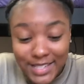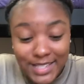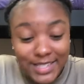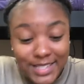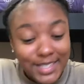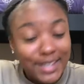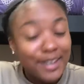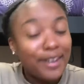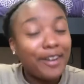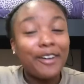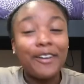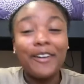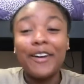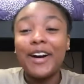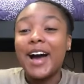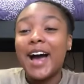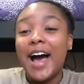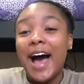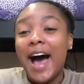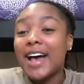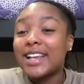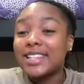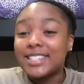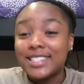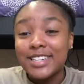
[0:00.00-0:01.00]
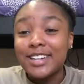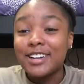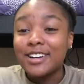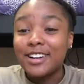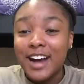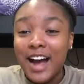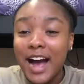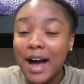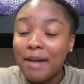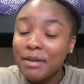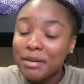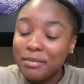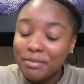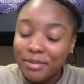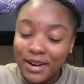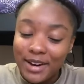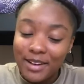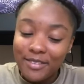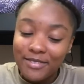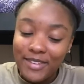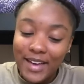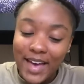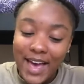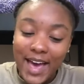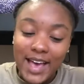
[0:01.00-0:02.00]
So I see your comment pretty
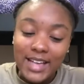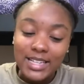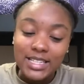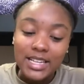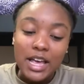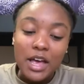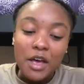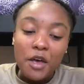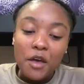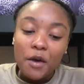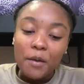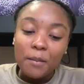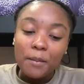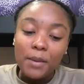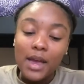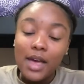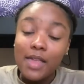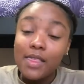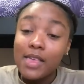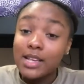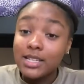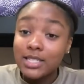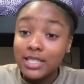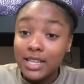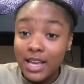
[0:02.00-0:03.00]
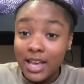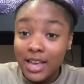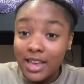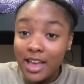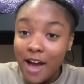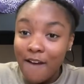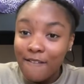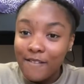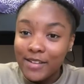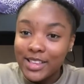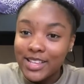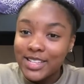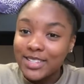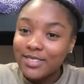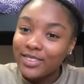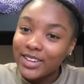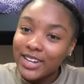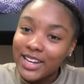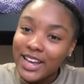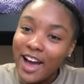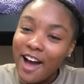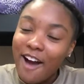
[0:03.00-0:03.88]
fast. But yeah, that's it, y'all, for this video.